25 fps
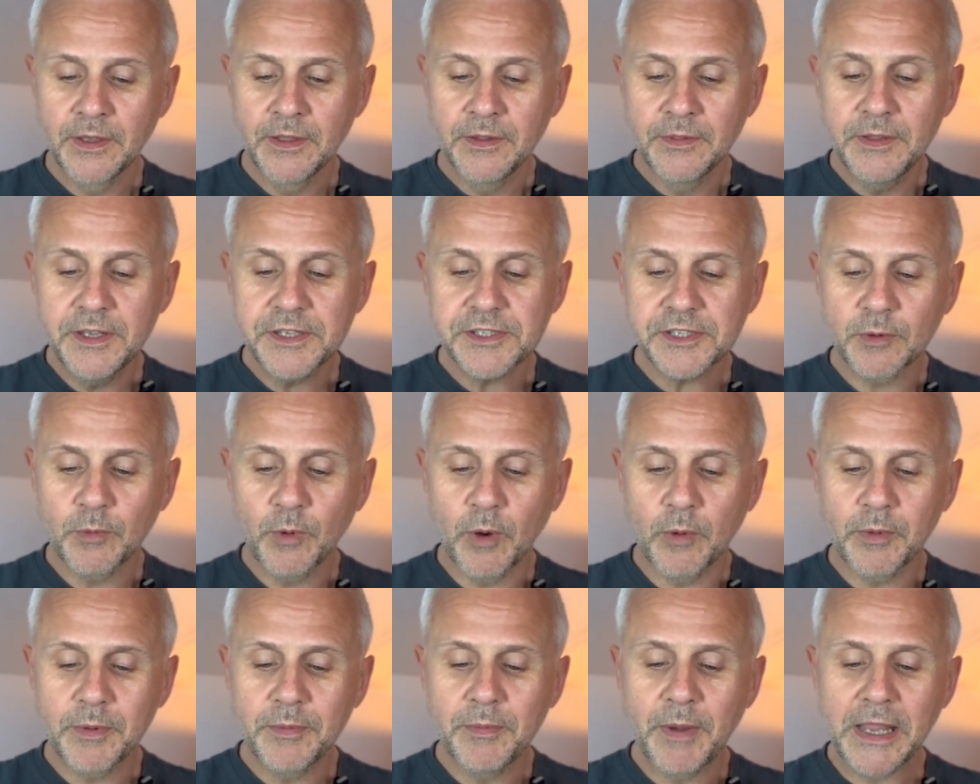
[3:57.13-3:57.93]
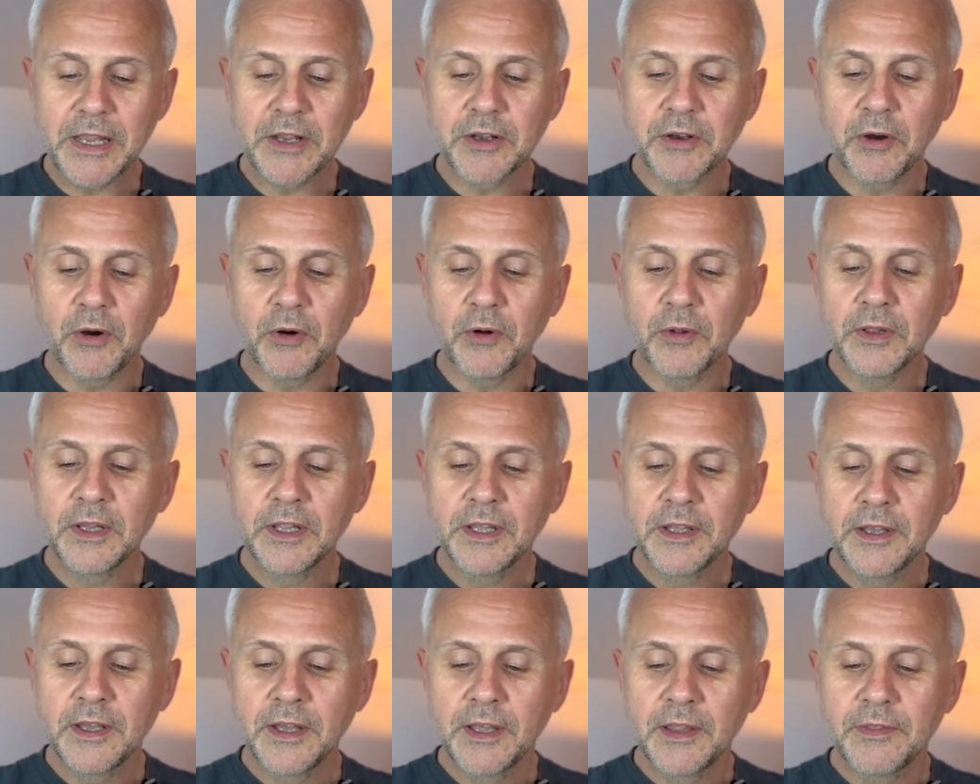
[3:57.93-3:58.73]
These are what we might call
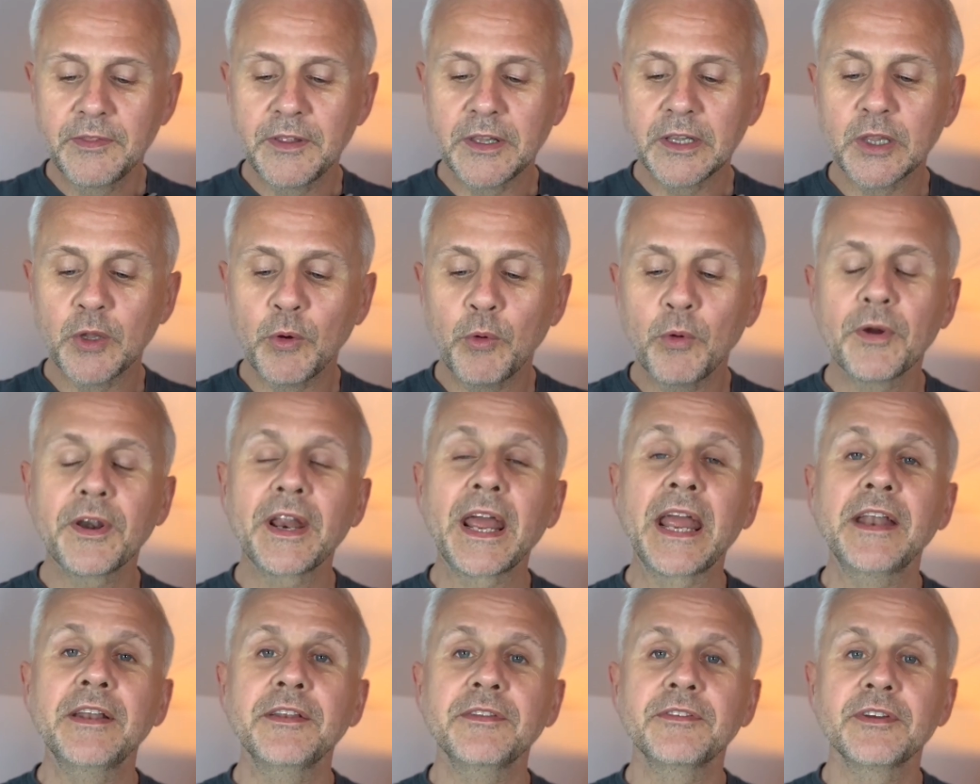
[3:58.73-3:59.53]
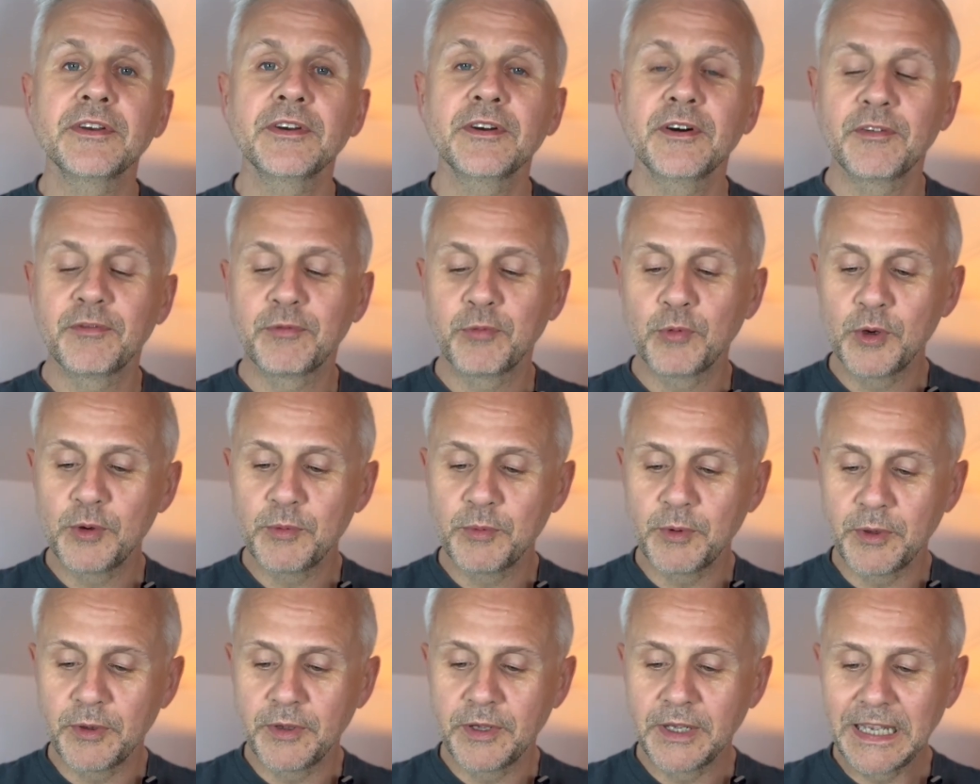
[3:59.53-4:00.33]
the lower end of
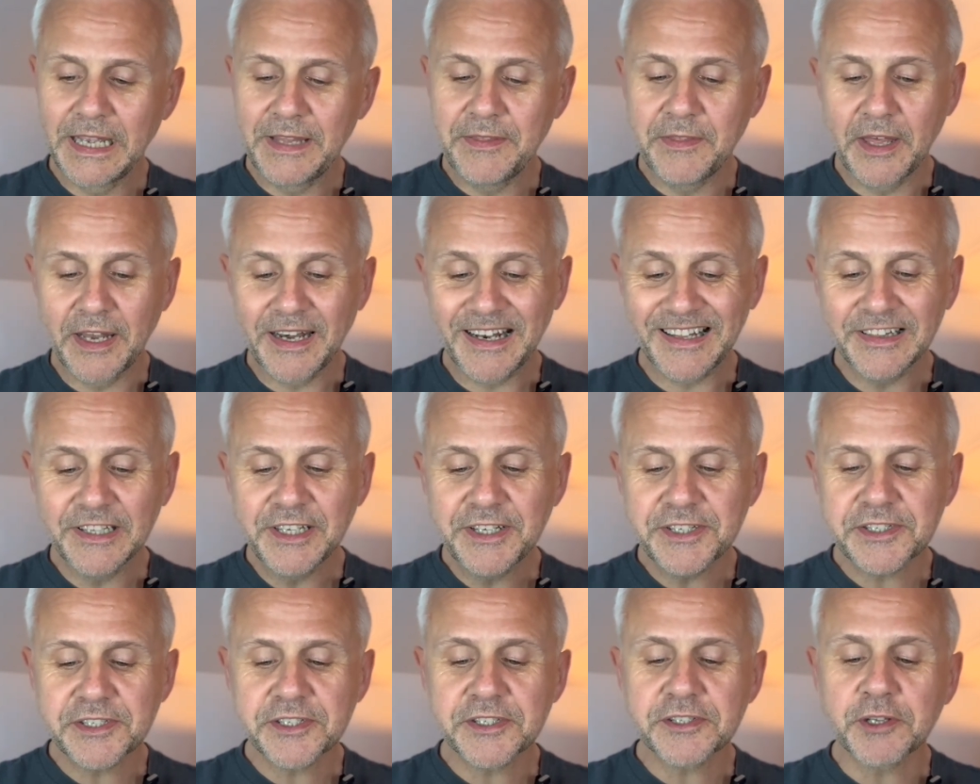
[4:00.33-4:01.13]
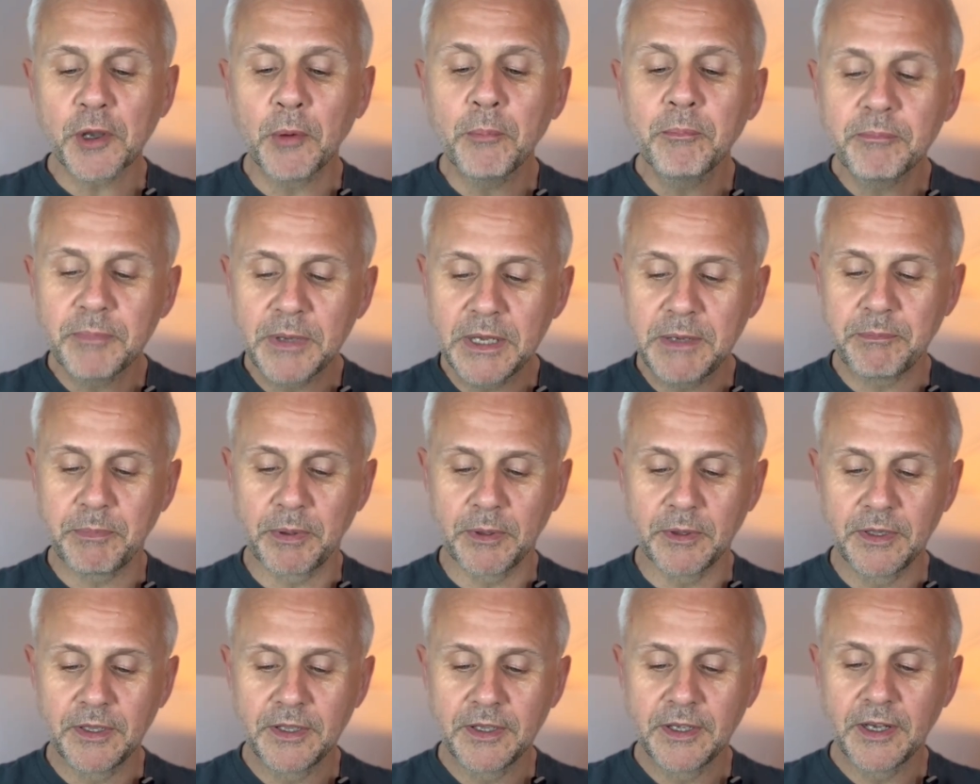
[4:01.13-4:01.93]
woo-woo, in that at least some
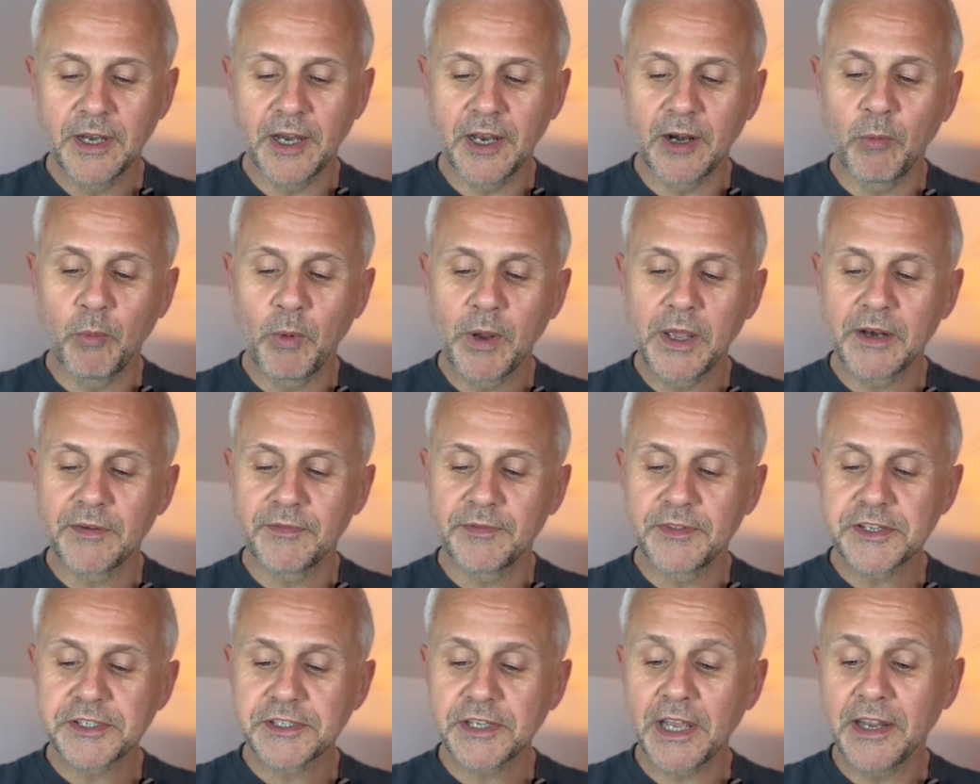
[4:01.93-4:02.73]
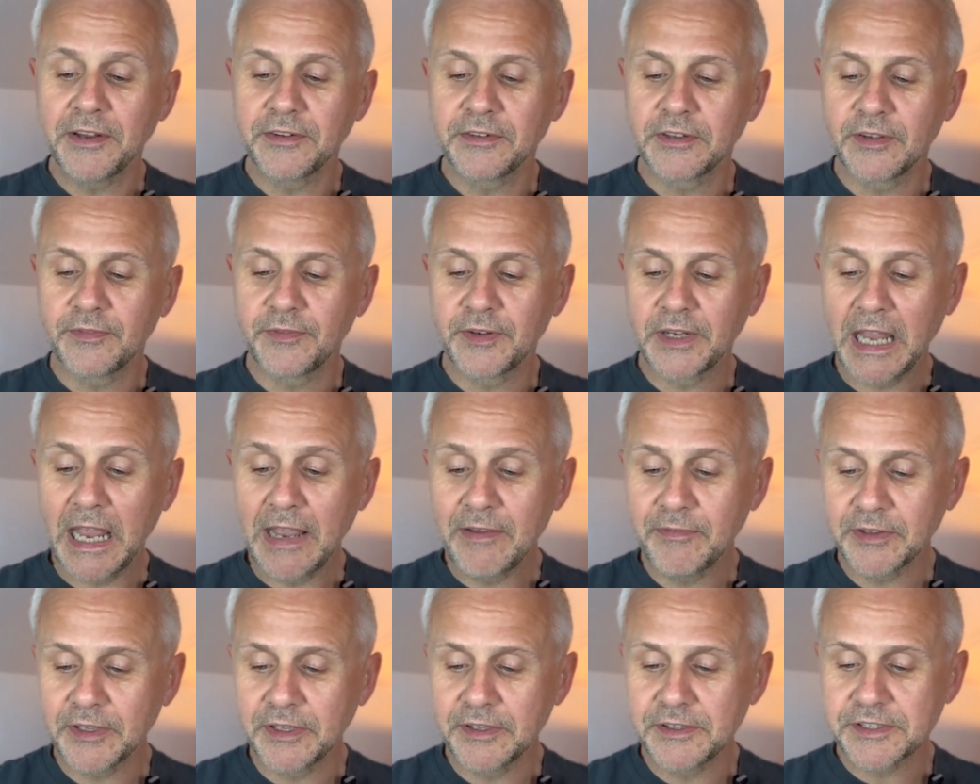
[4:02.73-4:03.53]
people are aware of the scientific
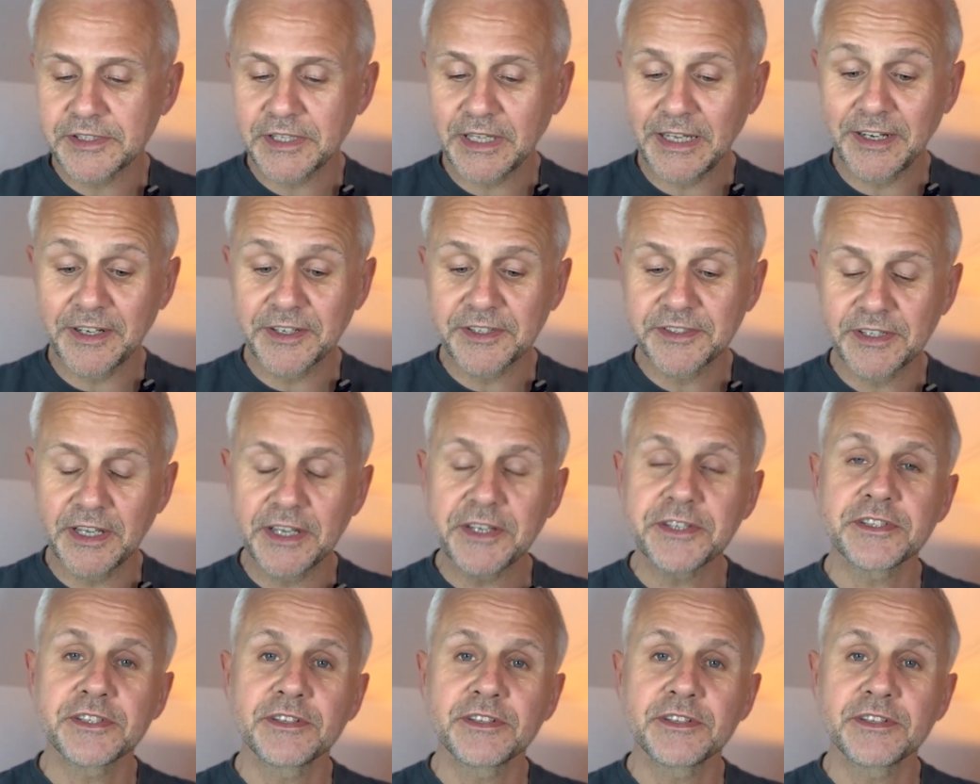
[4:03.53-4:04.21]
evidence that exists